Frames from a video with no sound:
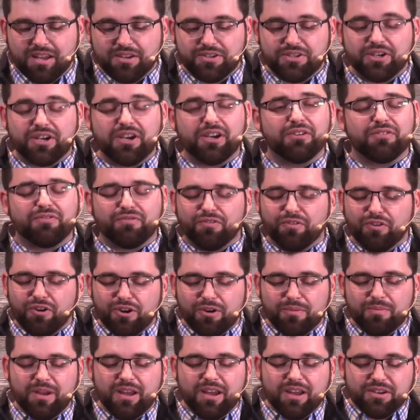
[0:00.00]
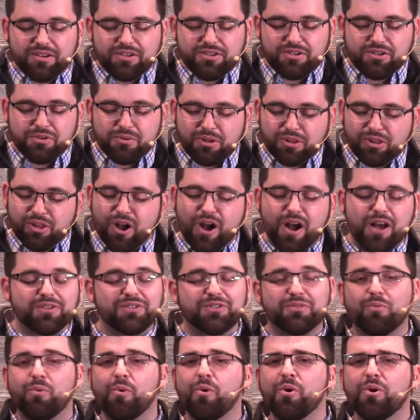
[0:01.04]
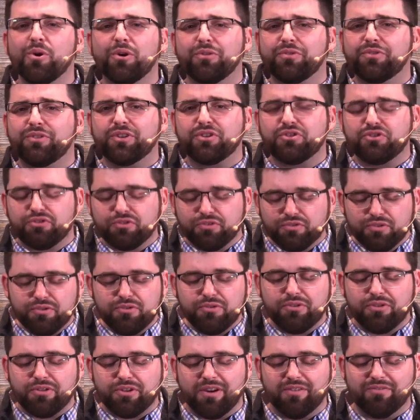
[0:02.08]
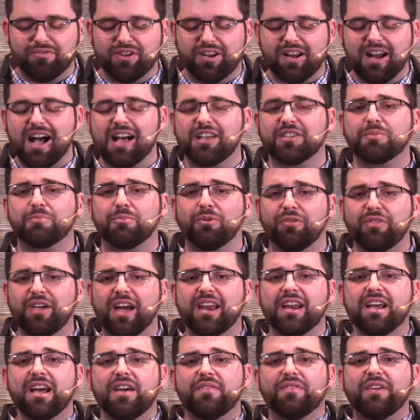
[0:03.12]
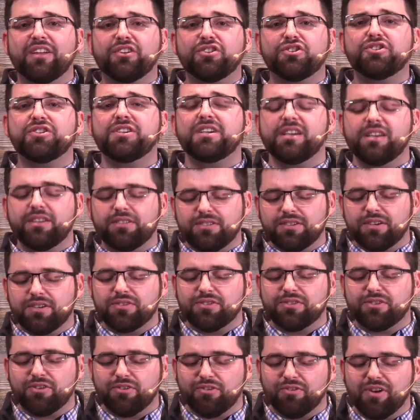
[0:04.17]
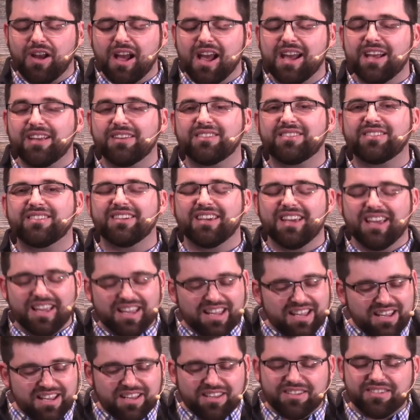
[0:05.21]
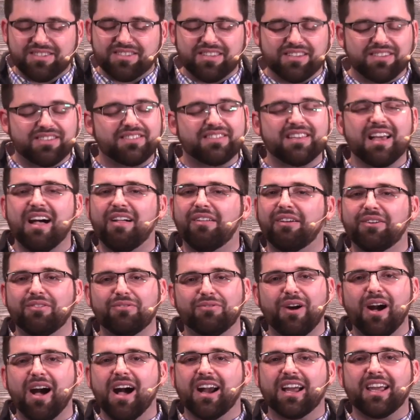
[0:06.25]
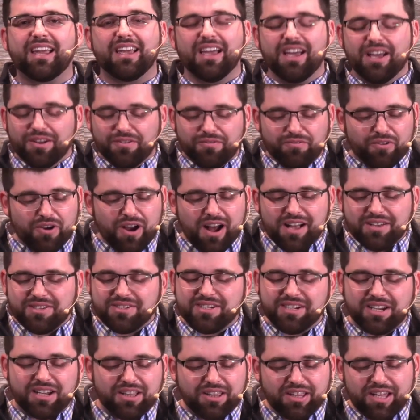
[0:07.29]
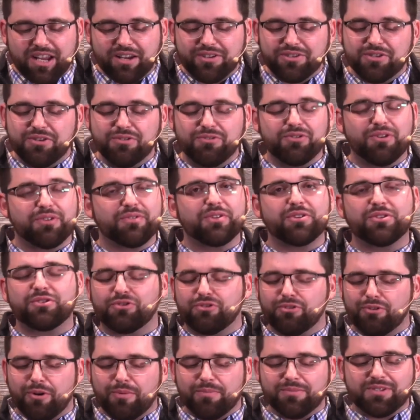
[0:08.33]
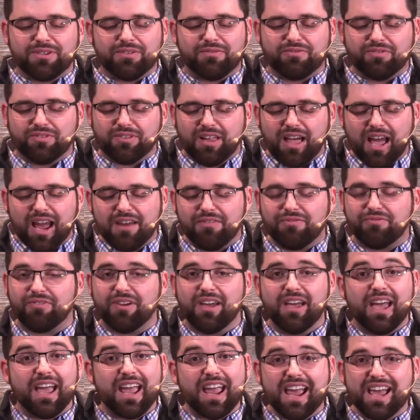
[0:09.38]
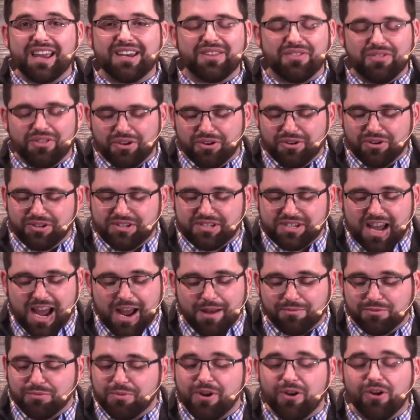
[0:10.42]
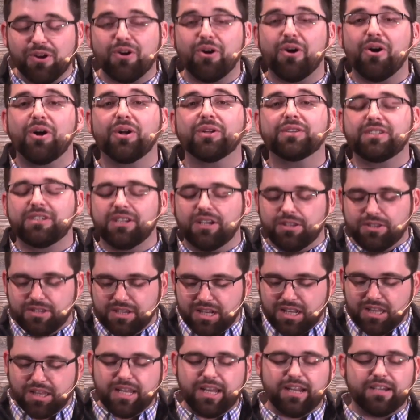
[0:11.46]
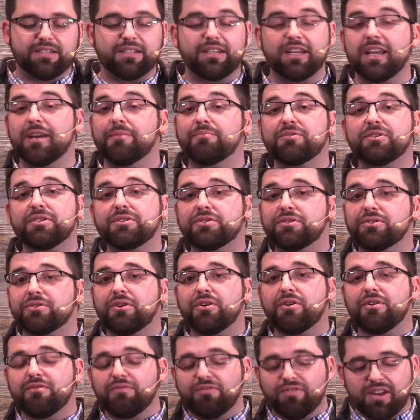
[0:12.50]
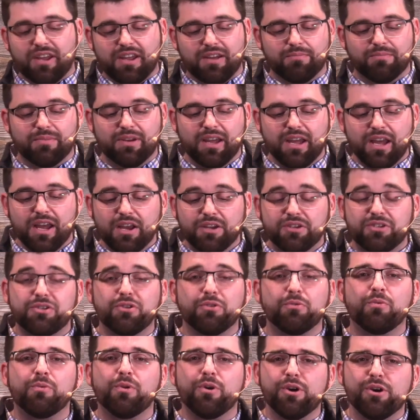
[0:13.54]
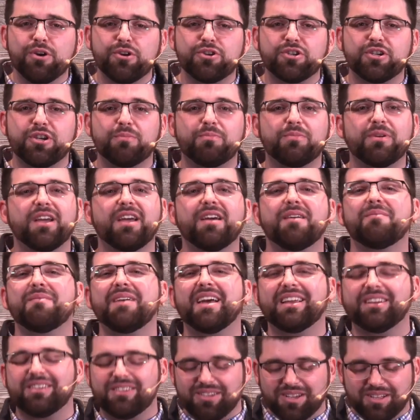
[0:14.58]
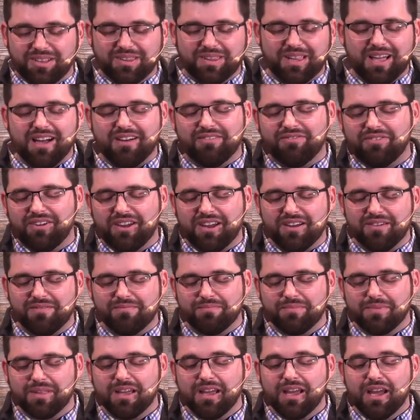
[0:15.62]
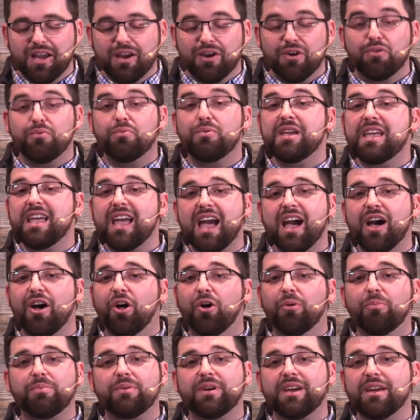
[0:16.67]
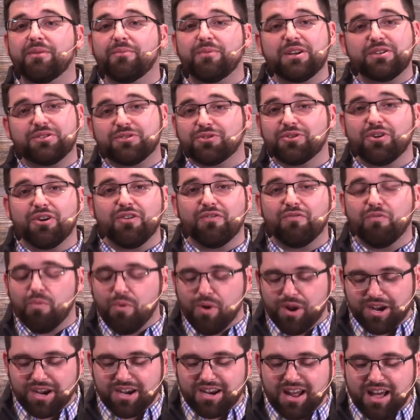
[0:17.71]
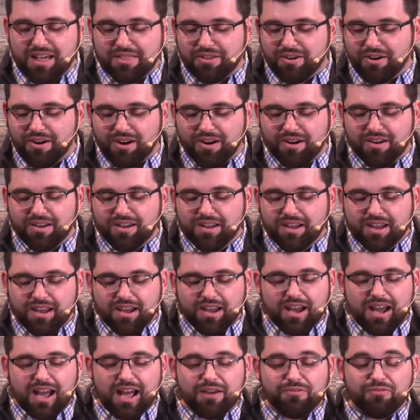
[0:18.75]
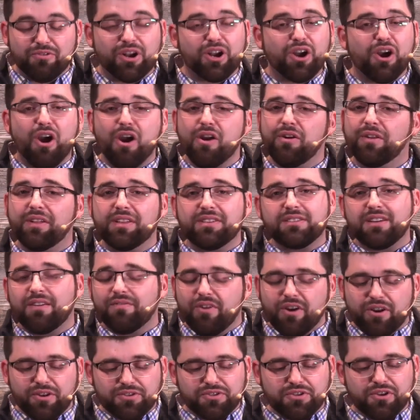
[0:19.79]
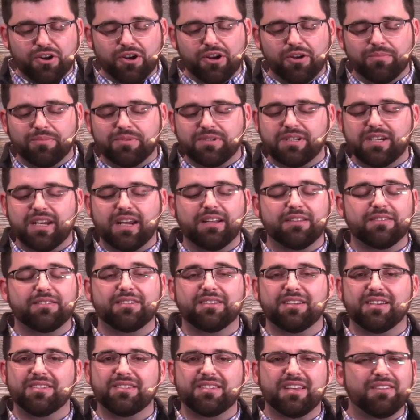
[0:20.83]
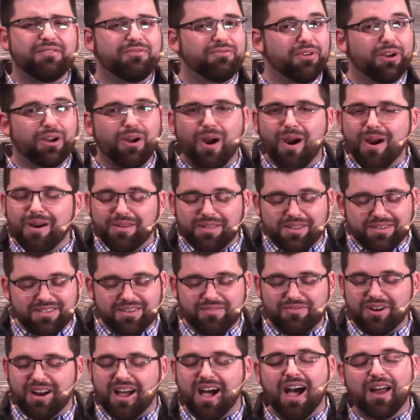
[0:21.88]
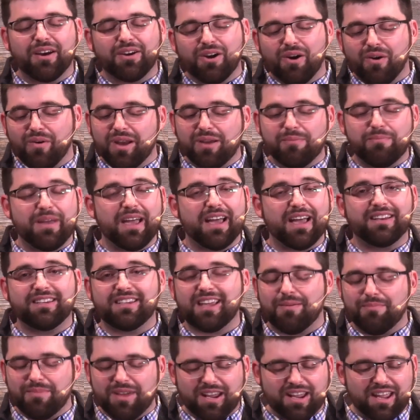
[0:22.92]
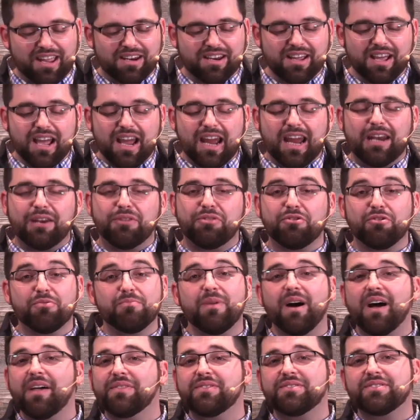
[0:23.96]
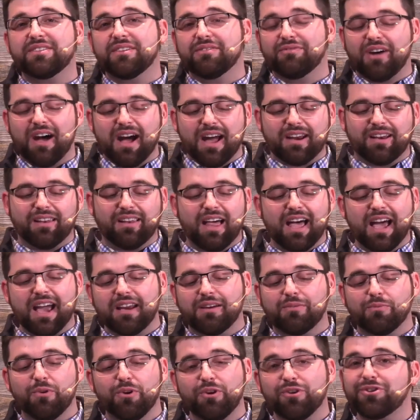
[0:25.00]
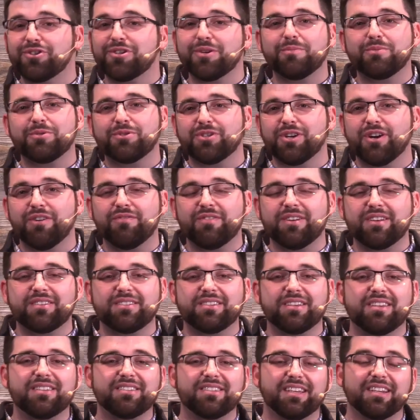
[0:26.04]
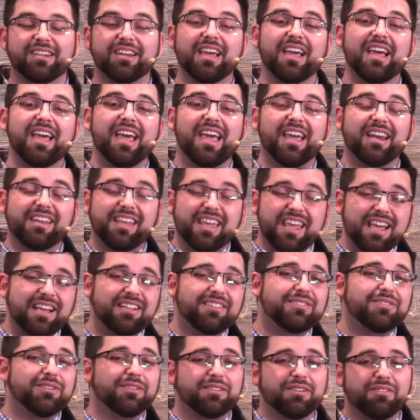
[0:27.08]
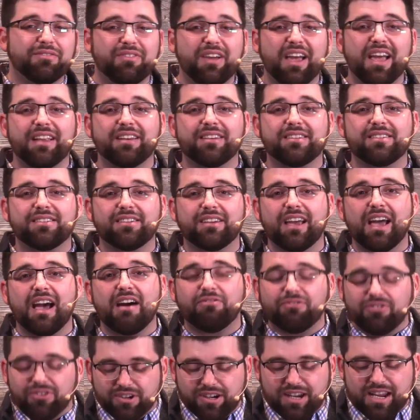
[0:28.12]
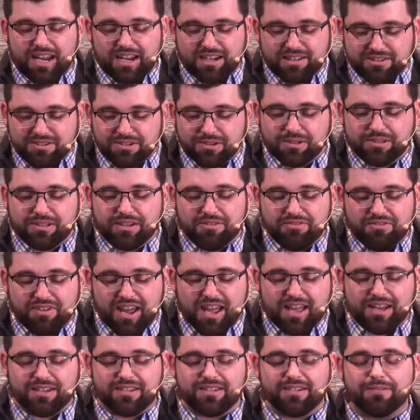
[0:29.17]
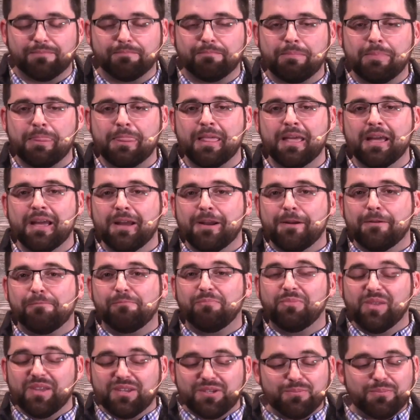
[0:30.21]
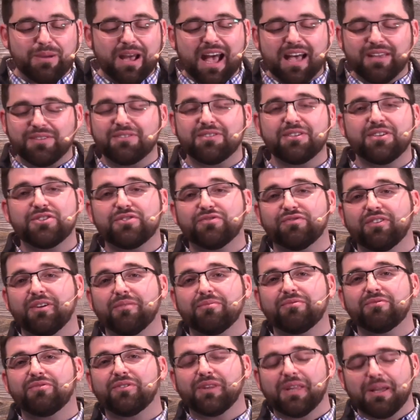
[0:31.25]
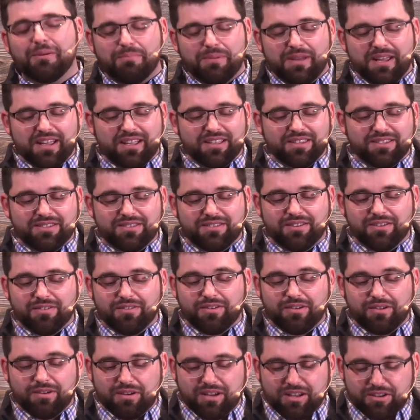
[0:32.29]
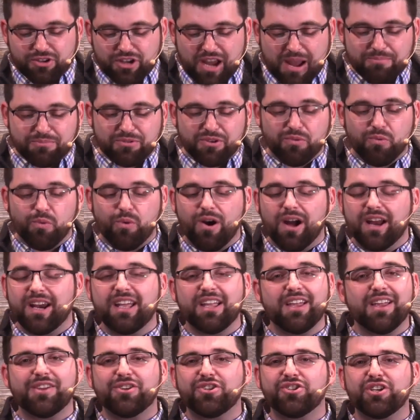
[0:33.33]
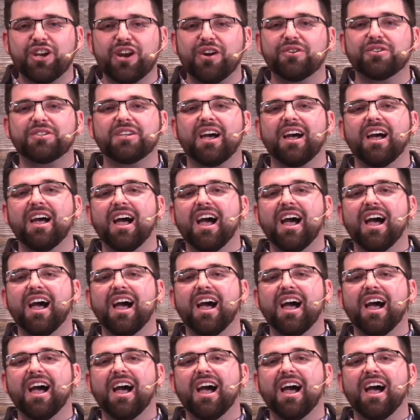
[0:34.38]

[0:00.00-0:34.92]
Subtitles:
confirm to a lost world the truth of the gospel, that Jesus Christ is the solid rock for us to cling to during the storms of life and in the good times. We are called to cling to him, to serve him, to worship him, and to love him. We help and we serve one another regardless of our circumstances and regardless of an ongoing pandemic and through months of online worship services and canceled event after canceled event. This passage from Philippians chapter 1, it shares a